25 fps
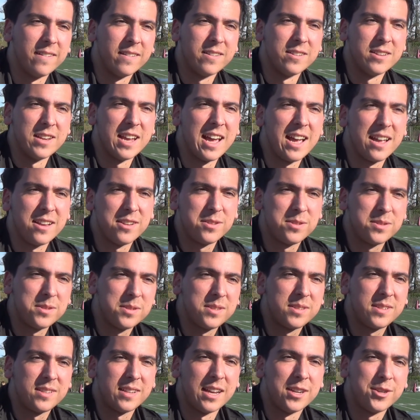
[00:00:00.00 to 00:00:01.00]
yeah,
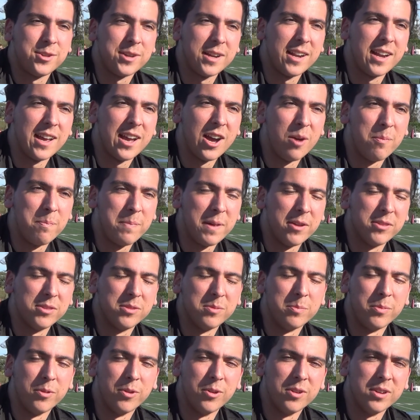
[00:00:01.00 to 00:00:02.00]
I try to help out
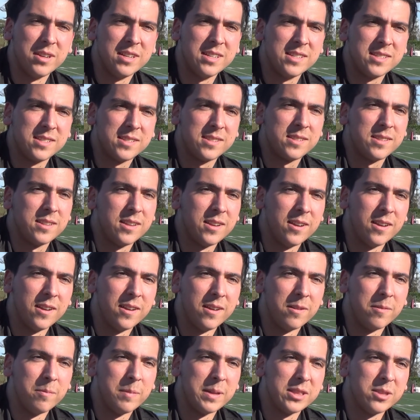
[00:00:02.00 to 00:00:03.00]
the boys
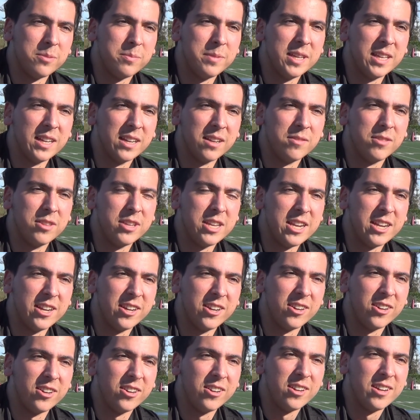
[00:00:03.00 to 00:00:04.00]
at the beginning of the
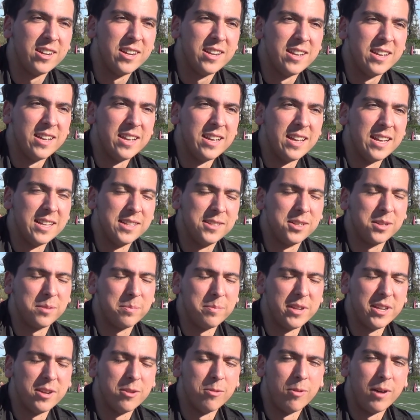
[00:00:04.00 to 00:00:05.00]
year. It took
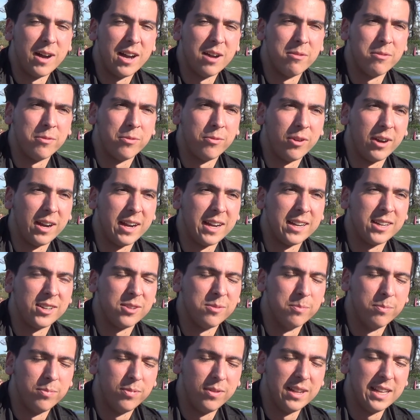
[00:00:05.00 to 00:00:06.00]
me a while before I
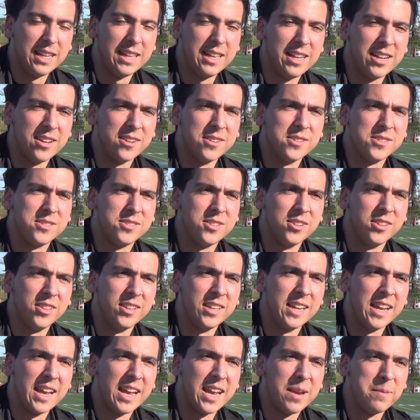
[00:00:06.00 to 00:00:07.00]
completely understood the
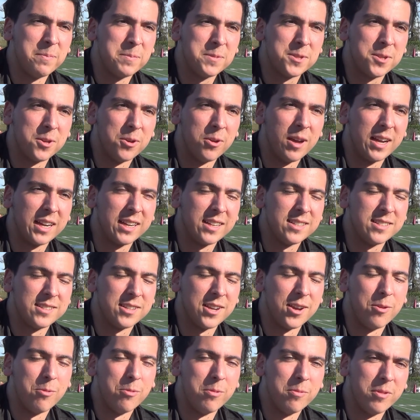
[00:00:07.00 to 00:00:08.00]
game, so I can
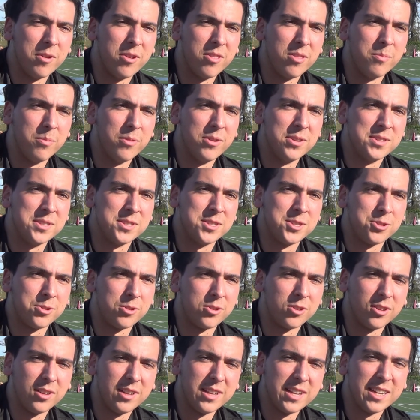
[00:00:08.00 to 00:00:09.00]
tell when one of the boys is
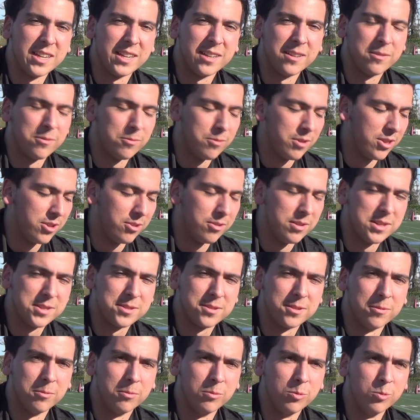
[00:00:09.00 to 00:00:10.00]
struggling, whether
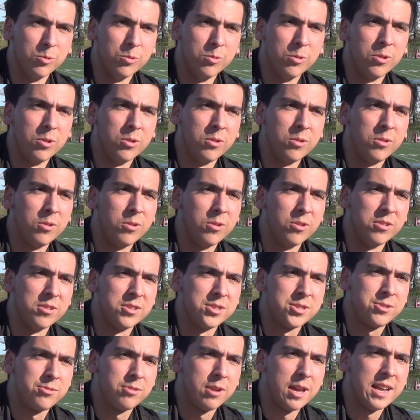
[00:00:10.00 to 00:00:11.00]
it's a rule or a
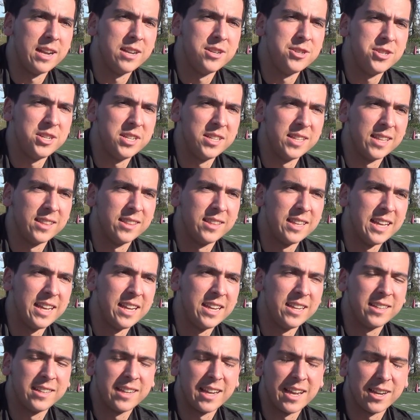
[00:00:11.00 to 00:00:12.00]
strategy that
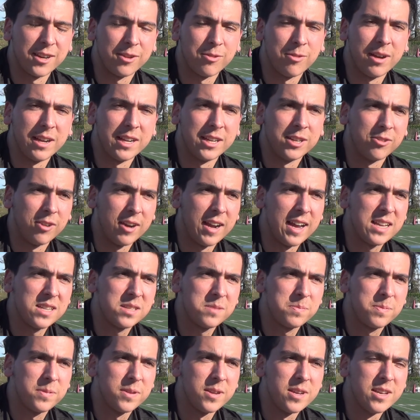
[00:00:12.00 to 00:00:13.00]
they can't quite grasp.